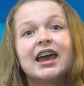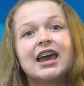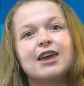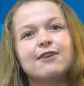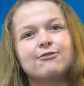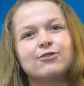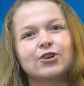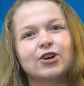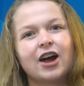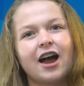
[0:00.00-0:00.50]

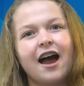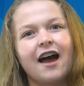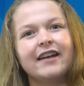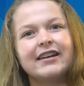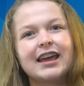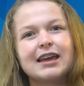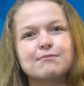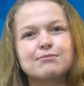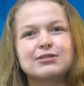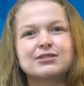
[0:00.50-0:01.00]
If you are
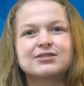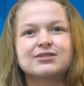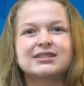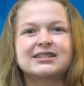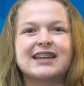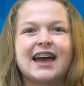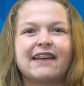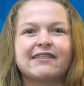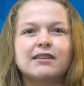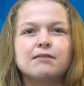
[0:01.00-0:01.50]
unable to
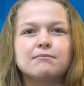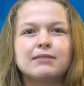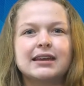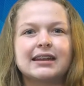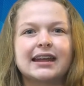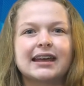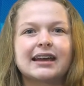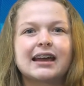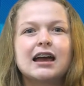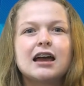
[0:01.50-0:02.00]
attend the
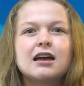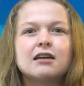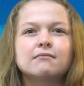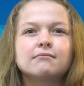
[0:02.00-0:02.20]
meeting,